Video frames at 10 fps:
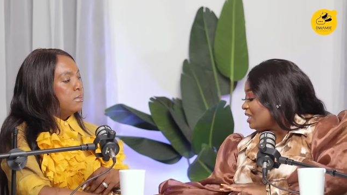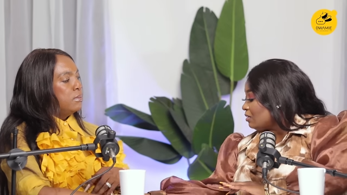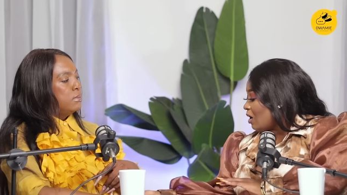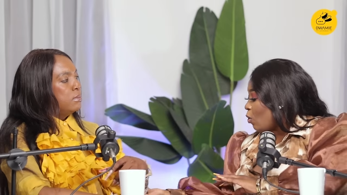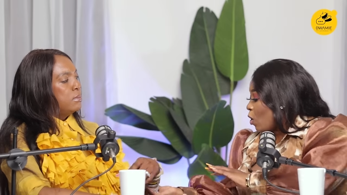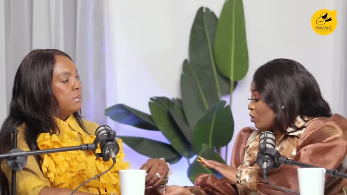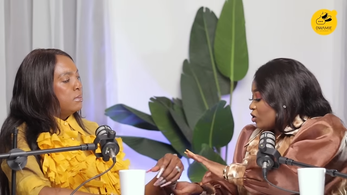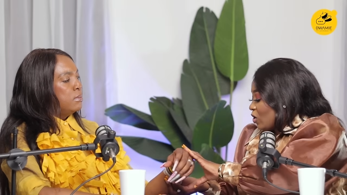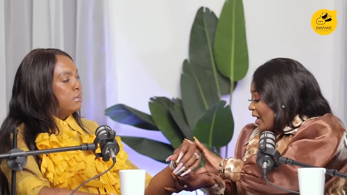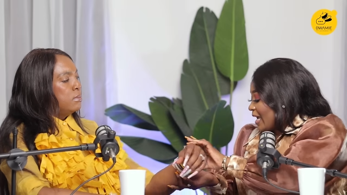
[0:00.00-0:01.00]
Speaker 1: she
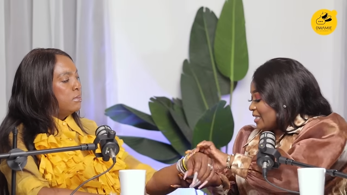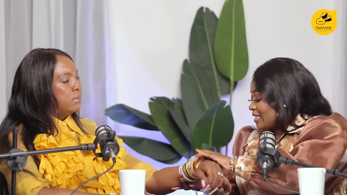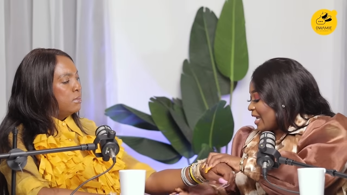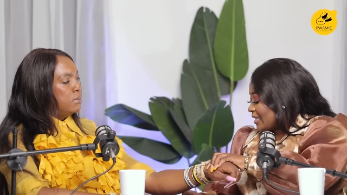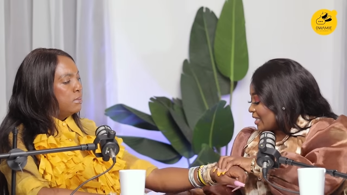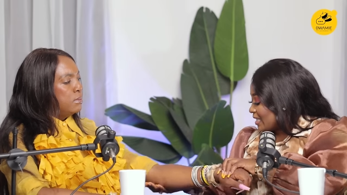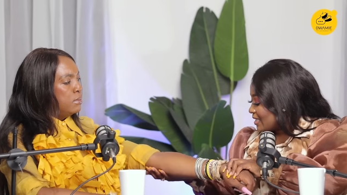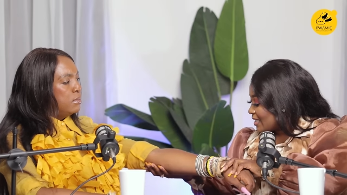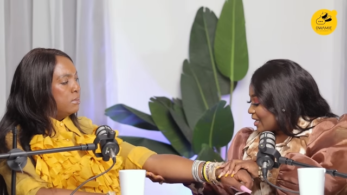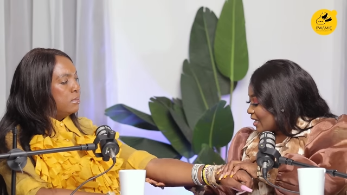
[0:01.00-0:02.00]
holds your hand like
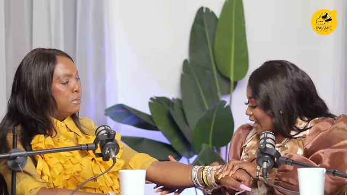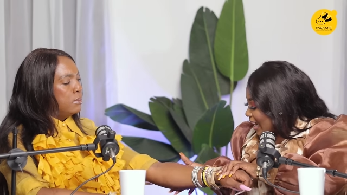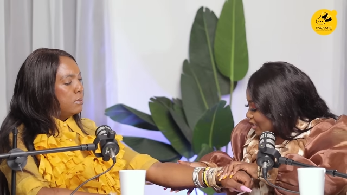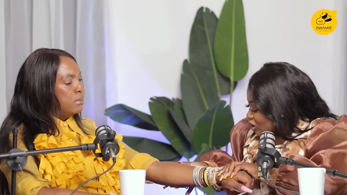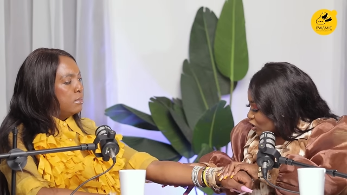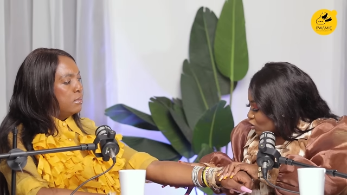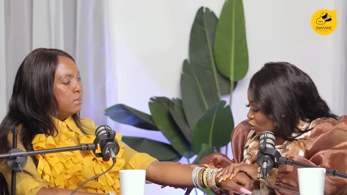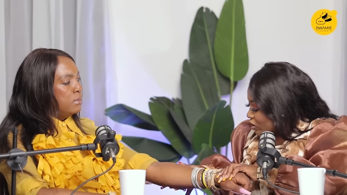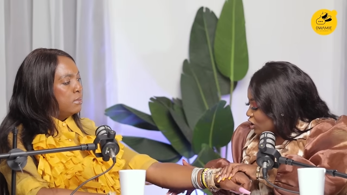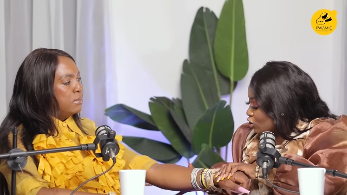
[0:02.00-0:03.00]
this, and she
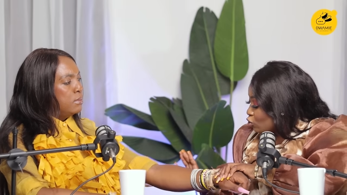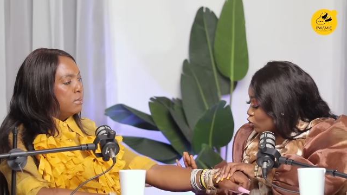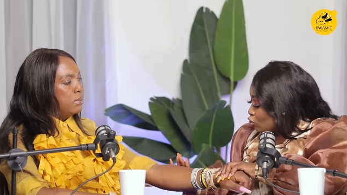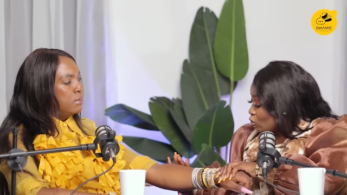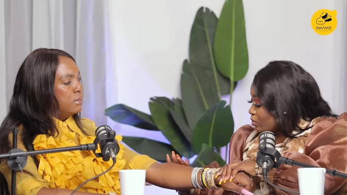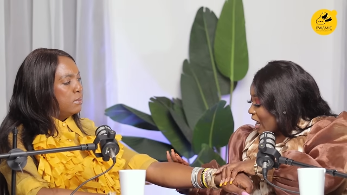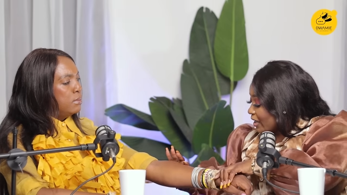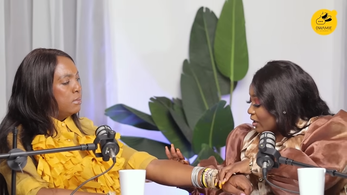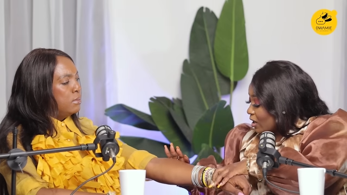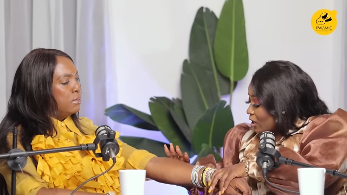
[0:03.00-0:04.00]
knows, she used to
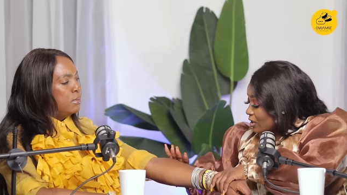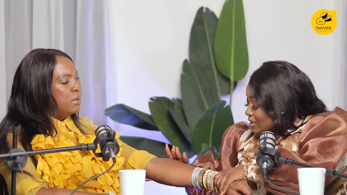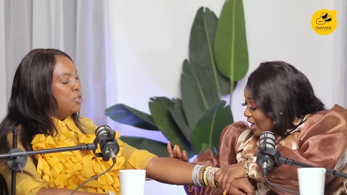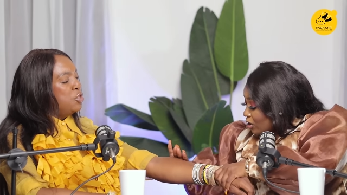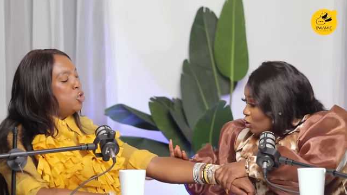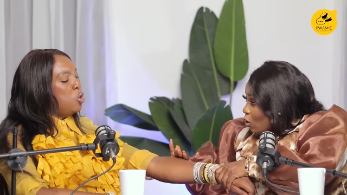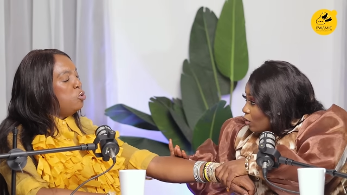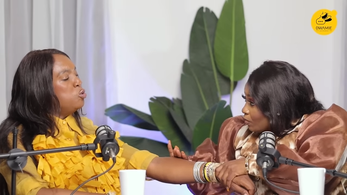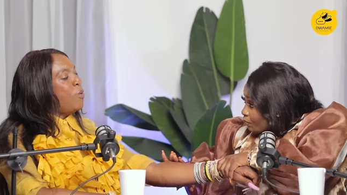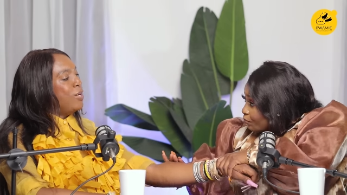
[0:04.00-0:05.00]
like take. She
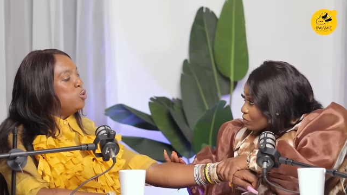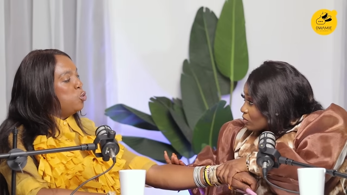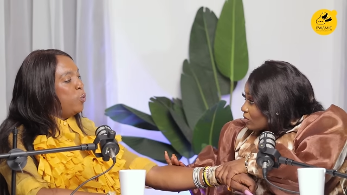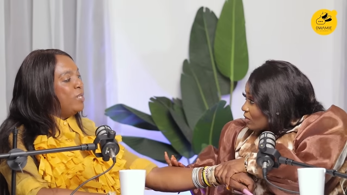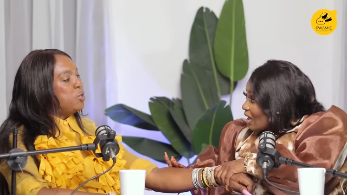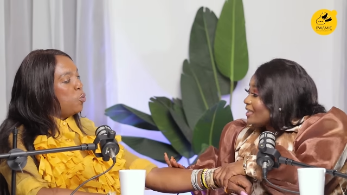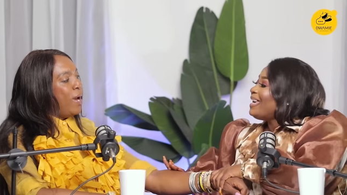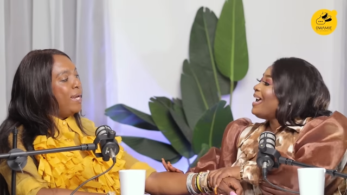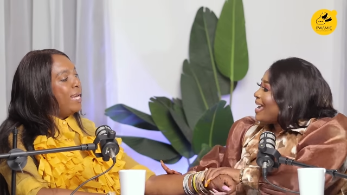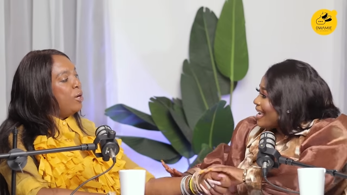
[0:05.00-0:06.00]
knows what to twist
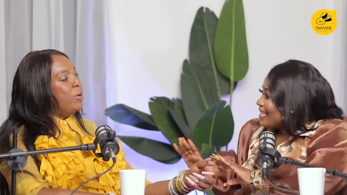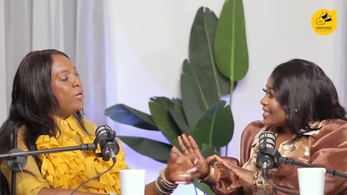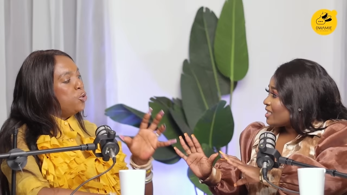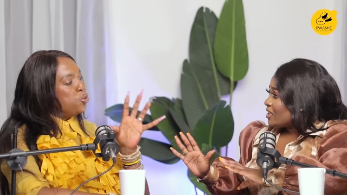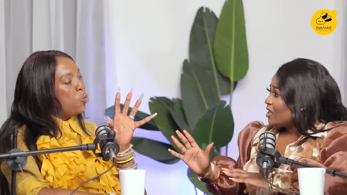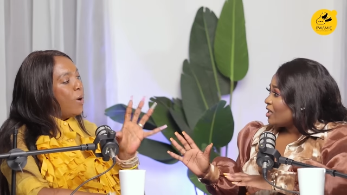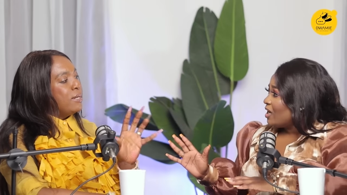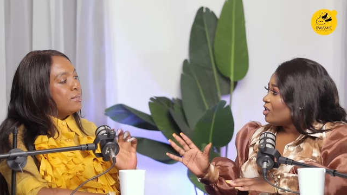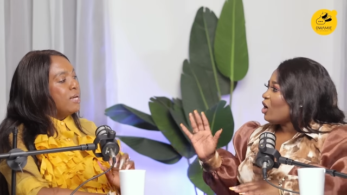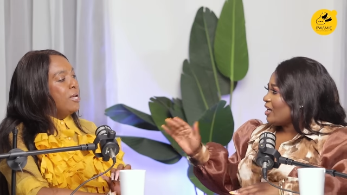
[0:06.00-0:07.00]
Speaker 2: when and when to do
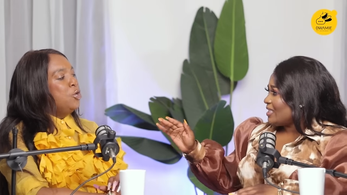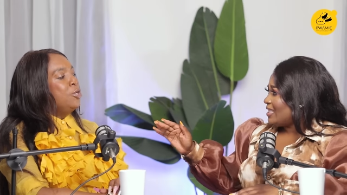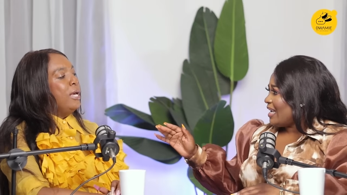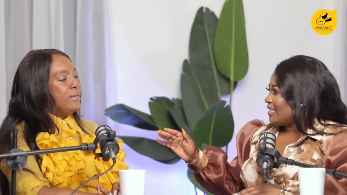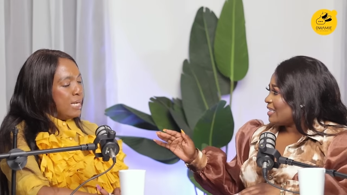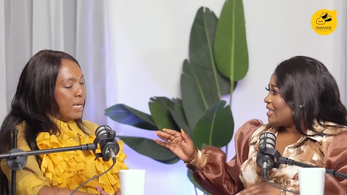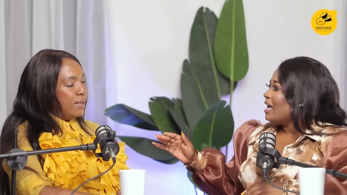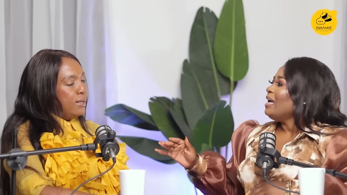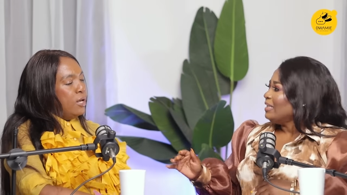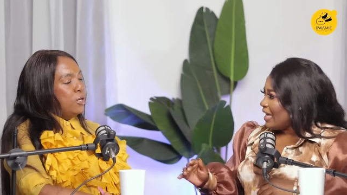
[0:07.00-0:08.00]
what. Do you understand?
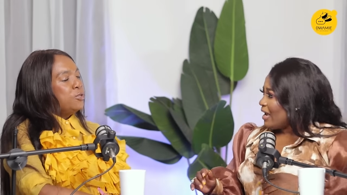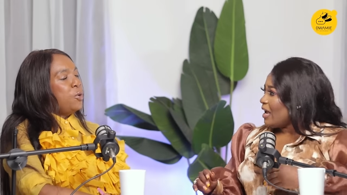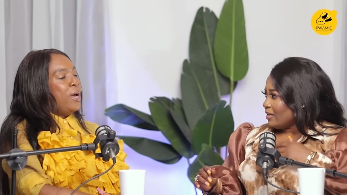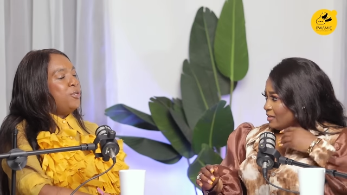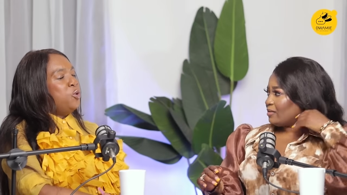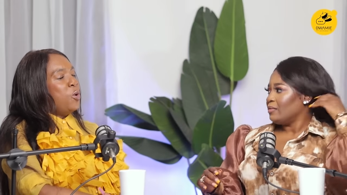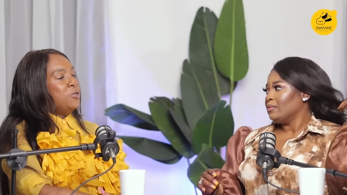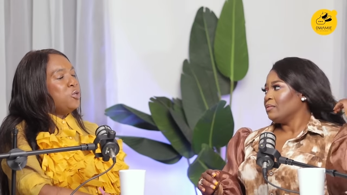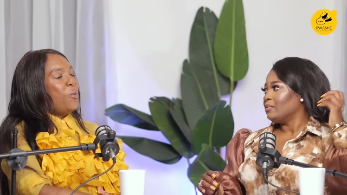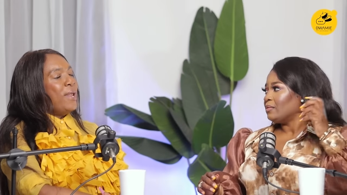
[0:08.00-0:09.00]
Exactly. Yes. So as you
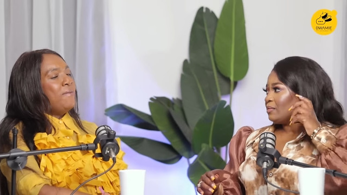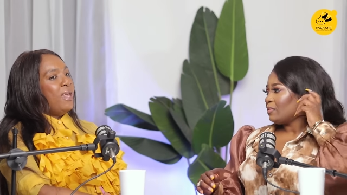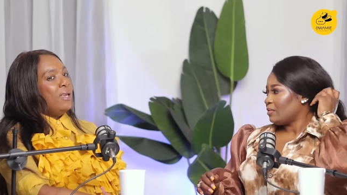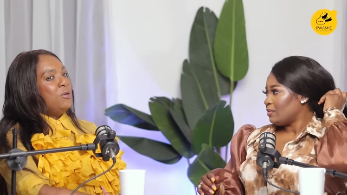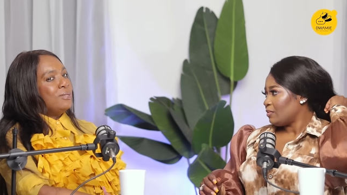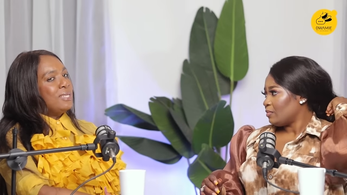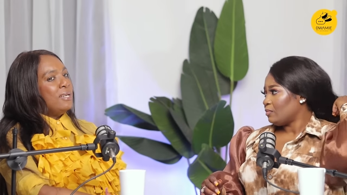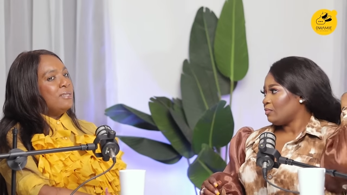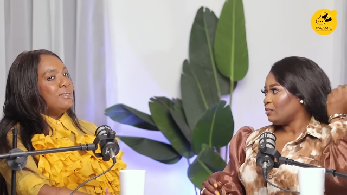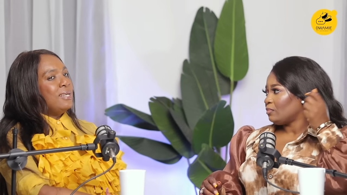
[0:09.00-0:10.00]
also went there, you
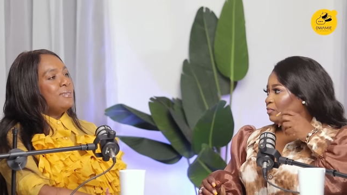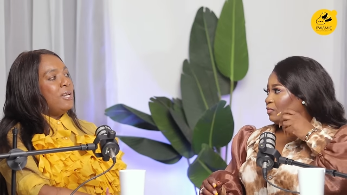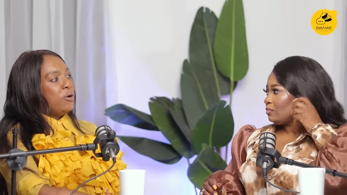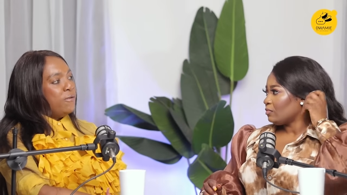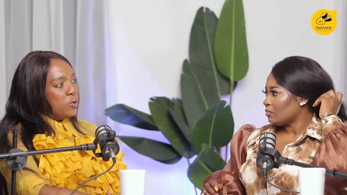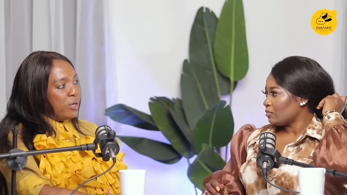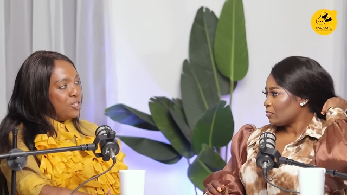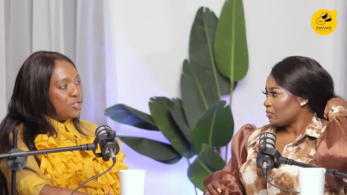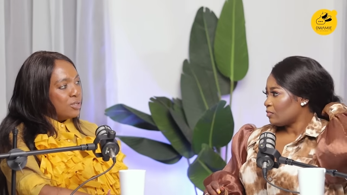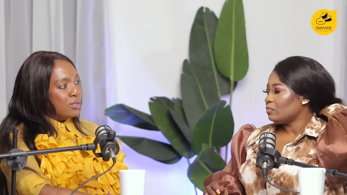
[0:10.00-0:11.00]
said there's lack of
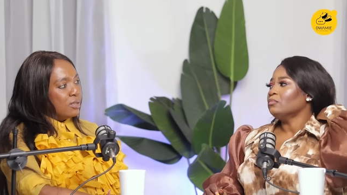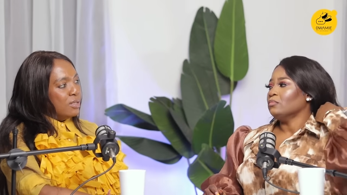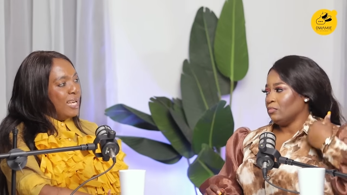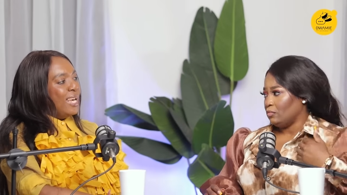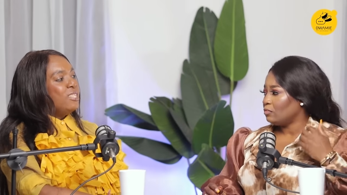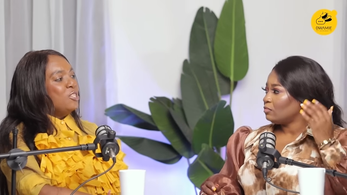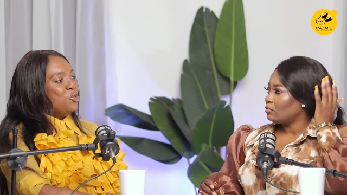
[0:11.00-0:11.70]
knowledge and